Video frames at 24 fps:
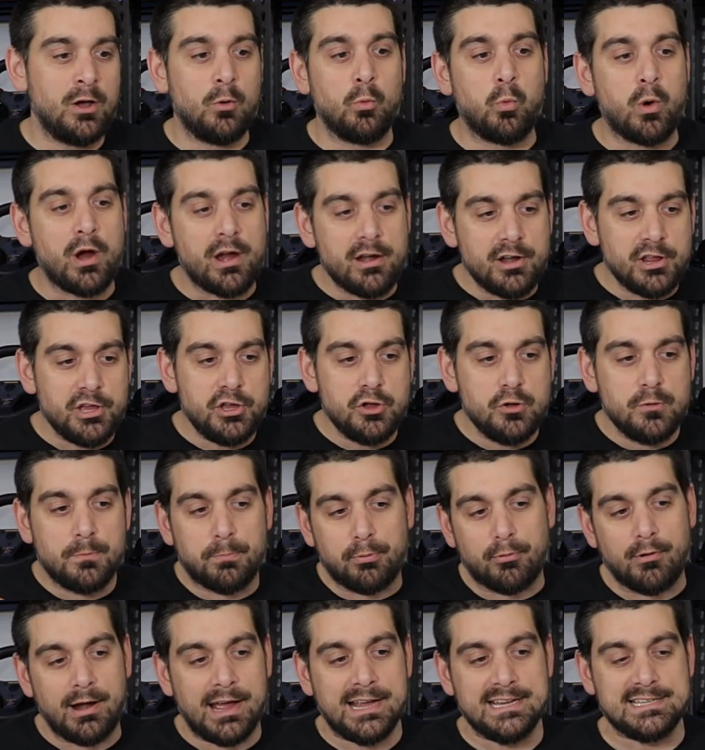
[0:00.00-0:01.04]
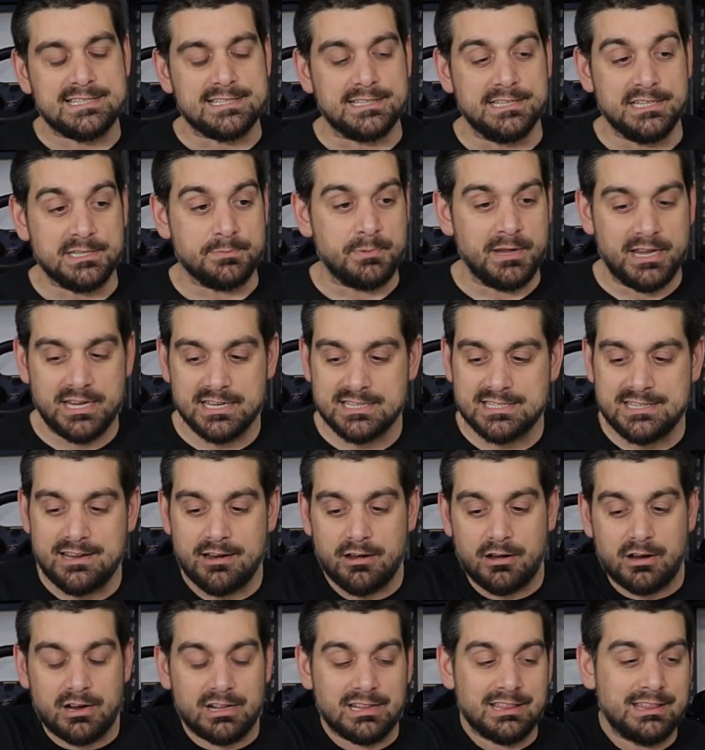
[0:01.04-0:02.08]
Where do you price these? Because
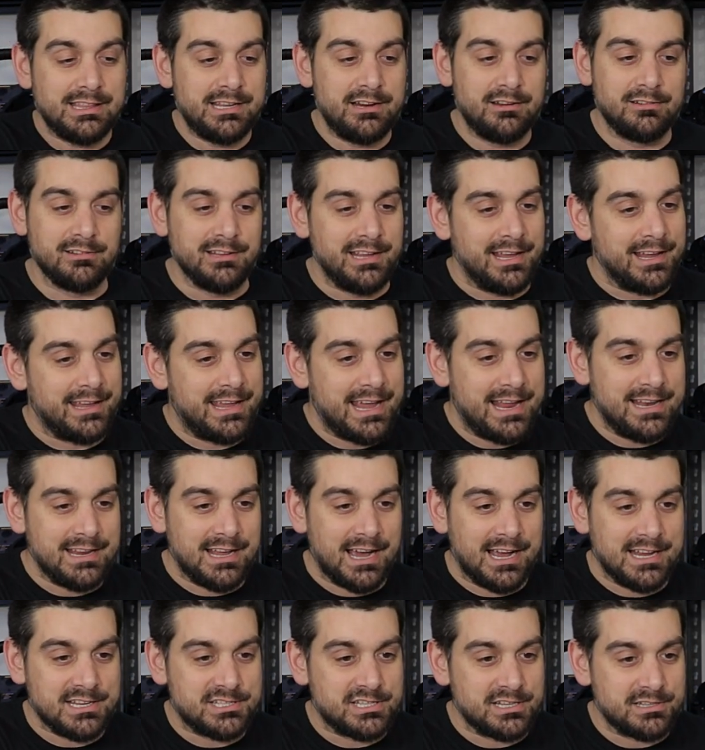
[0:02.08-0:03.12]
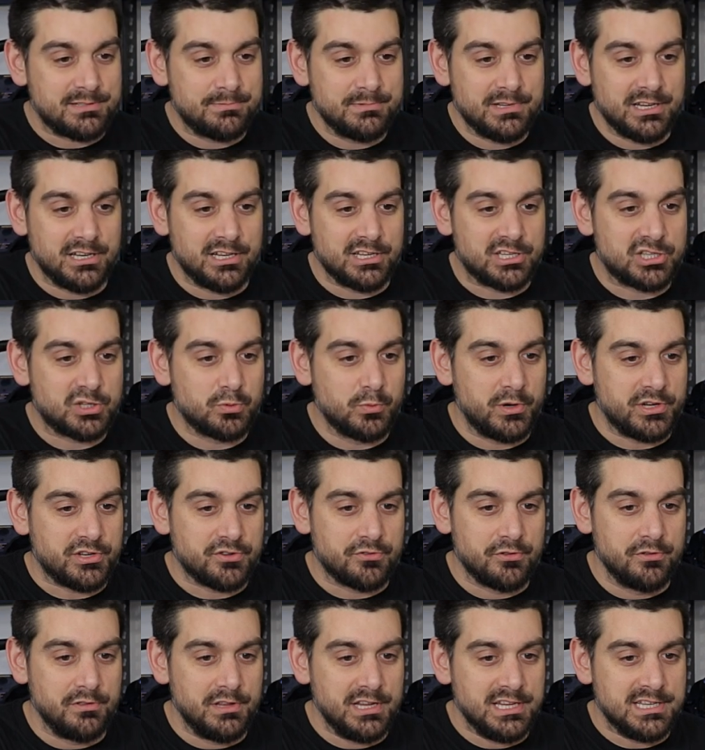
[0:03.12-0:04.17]
they're clearly, again, guys, I'm going to
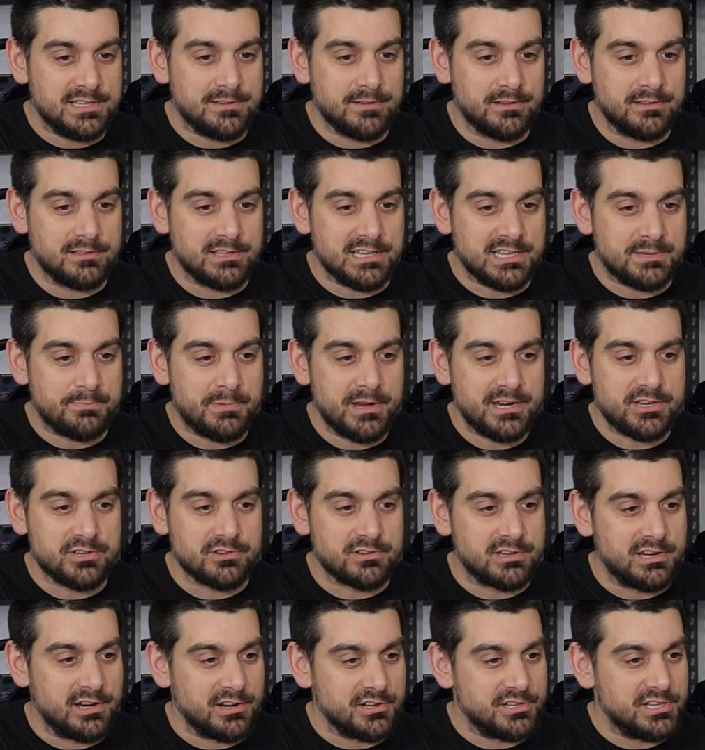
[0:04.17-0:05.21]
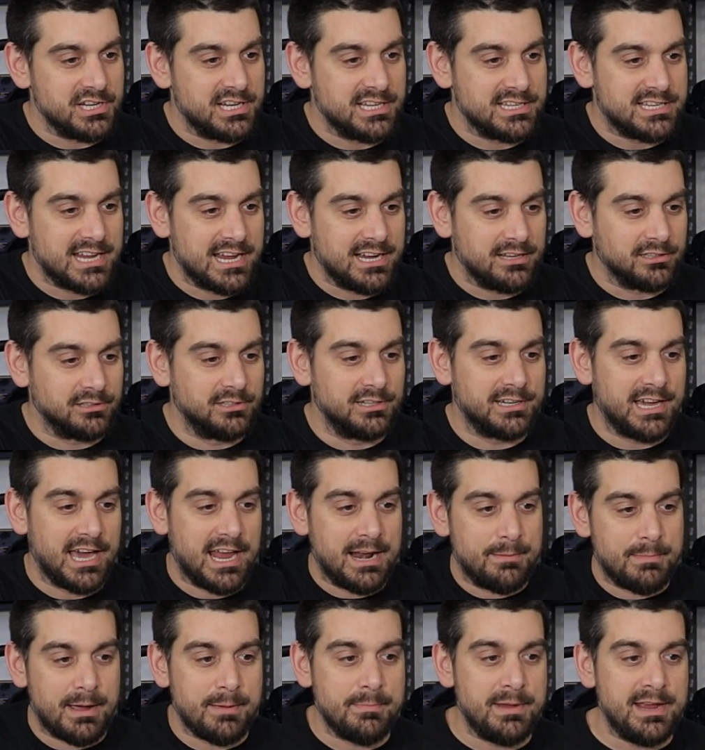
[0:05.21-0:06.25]
switch through these pictures here so you can take a look at
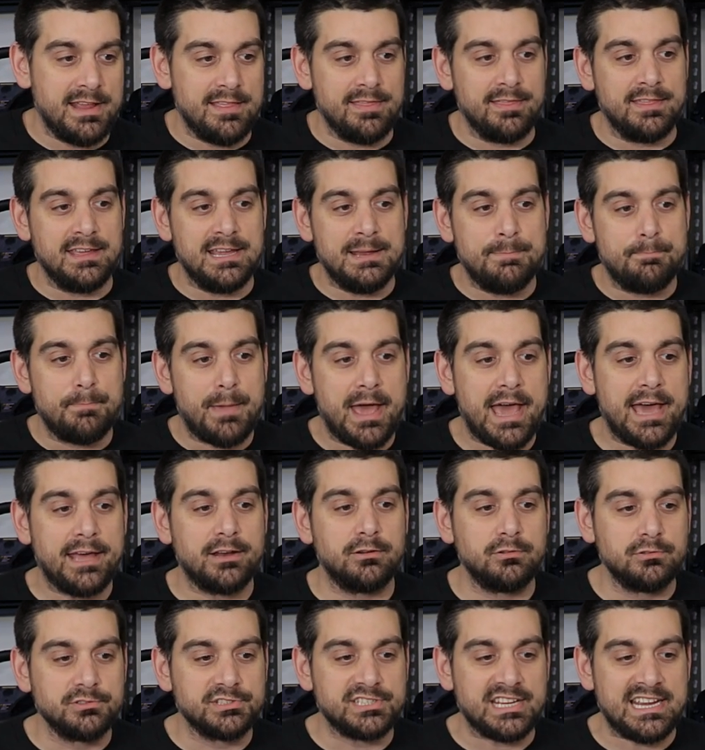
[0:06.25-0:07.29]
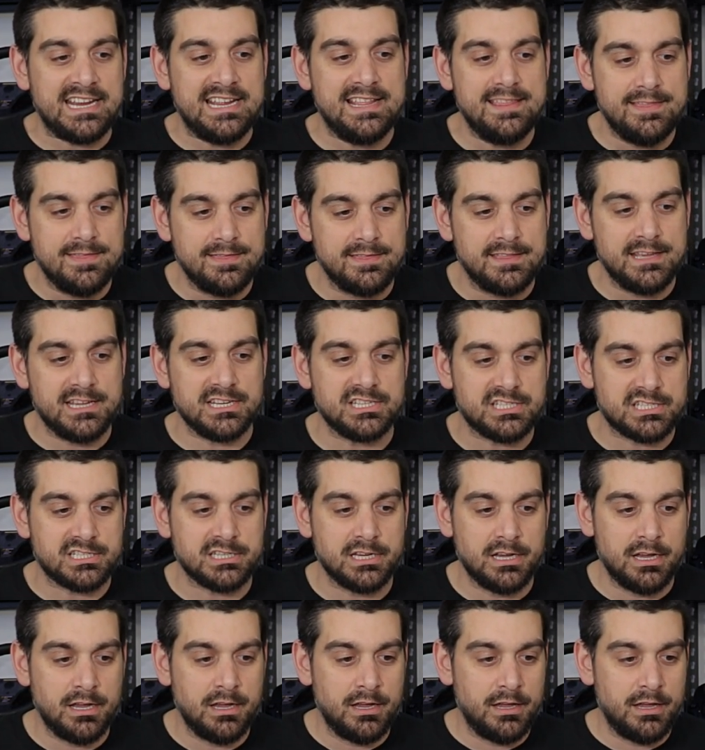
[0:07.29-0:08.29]
them. I mean, the pedals in these